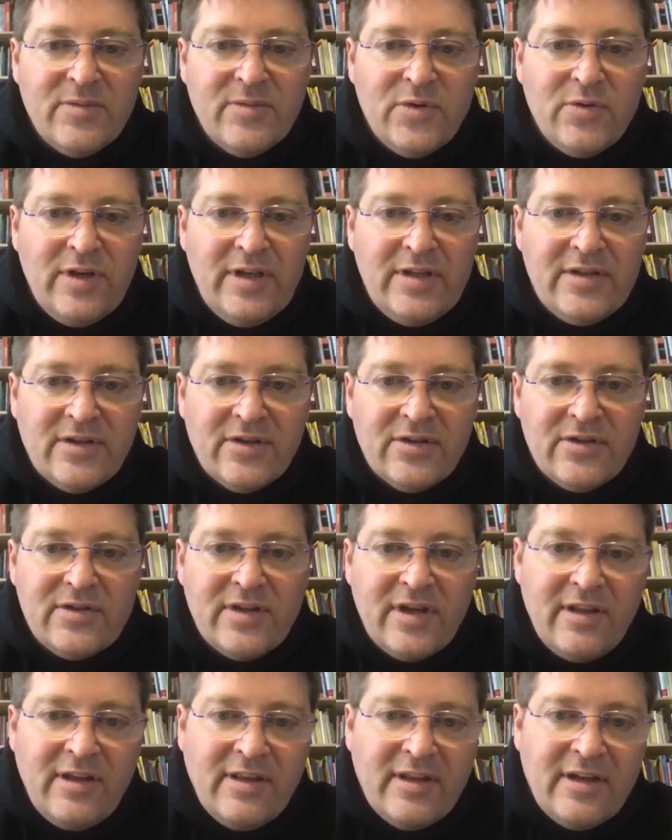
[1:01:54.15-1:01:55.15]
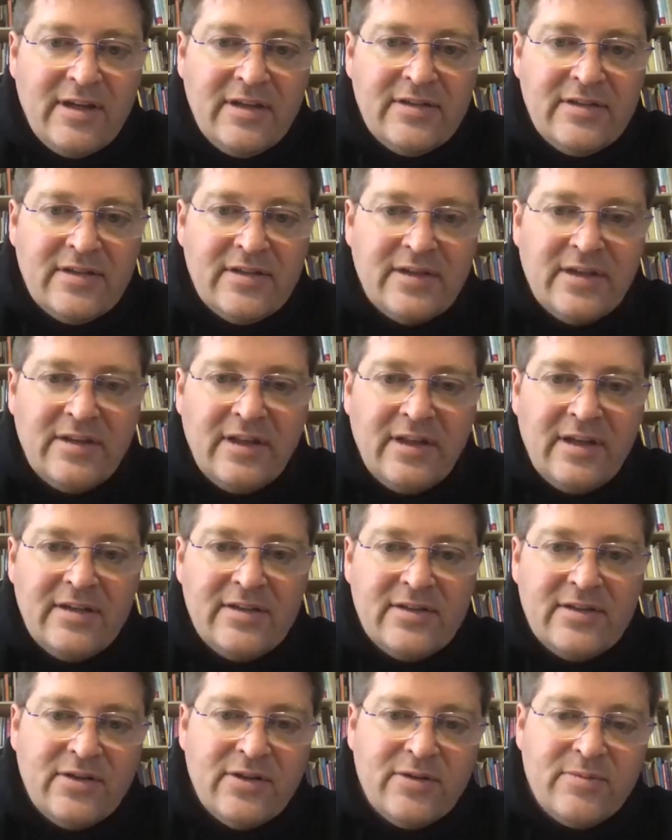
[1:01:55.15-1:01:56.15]
more research. I think that is
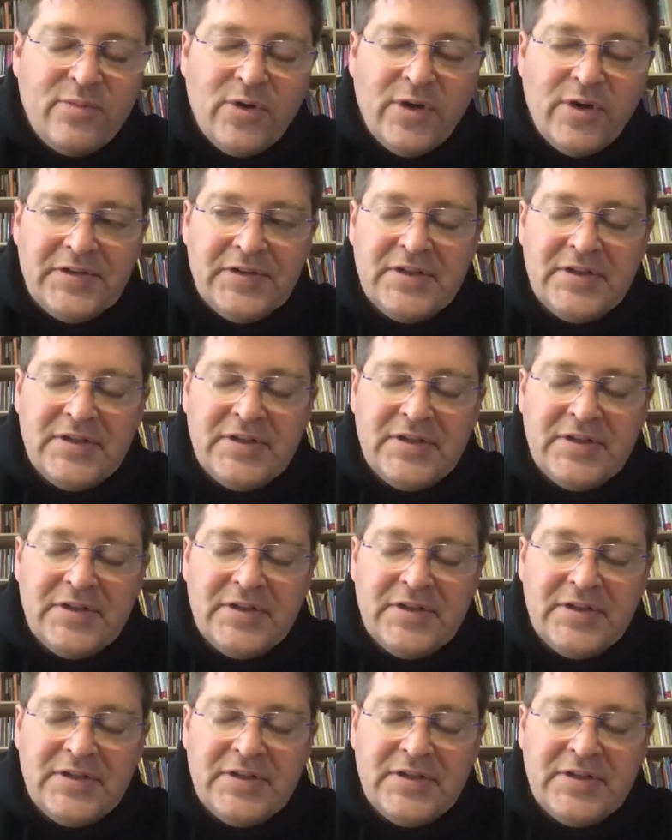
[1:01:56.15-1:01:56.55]
a good point.